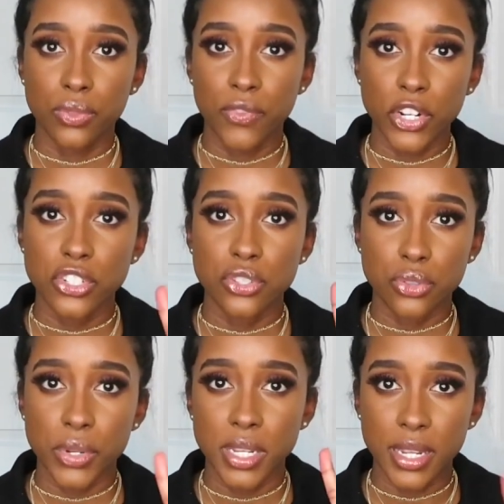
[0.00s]
first
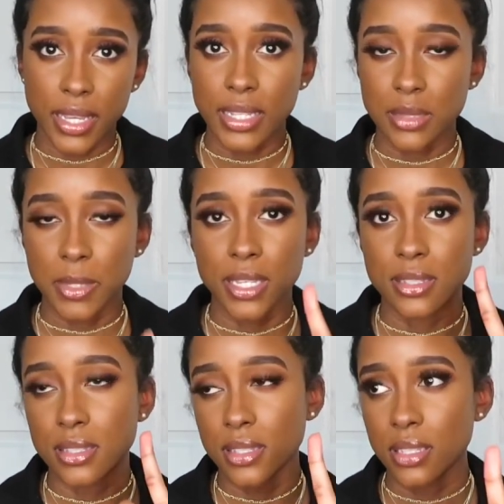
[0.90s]
three days
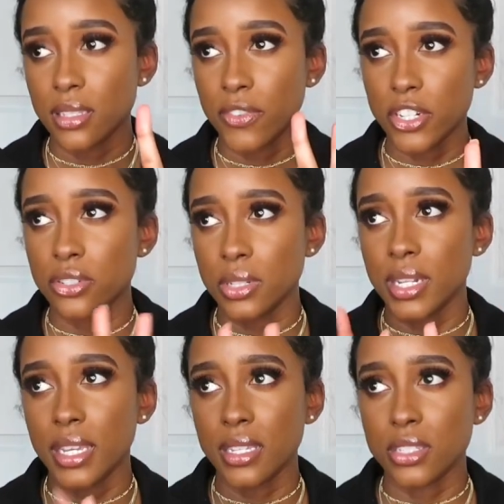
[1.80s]
because these first three
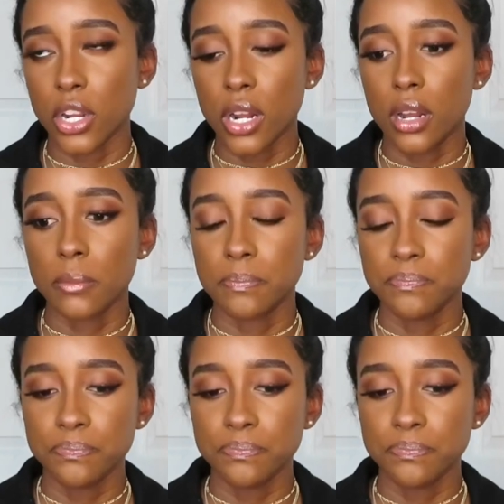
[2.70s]
days are